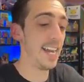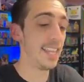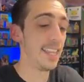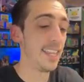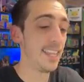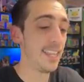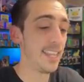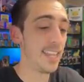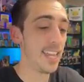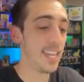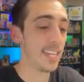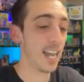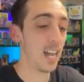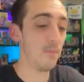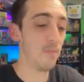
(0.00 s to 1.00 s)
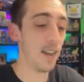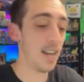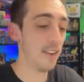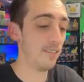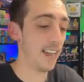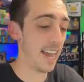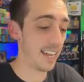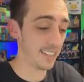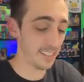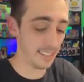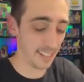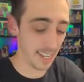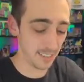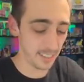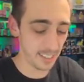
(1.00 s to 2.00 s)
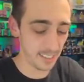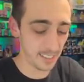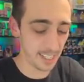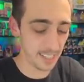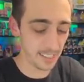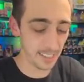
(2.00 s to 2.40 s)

I think I might have accidentally seen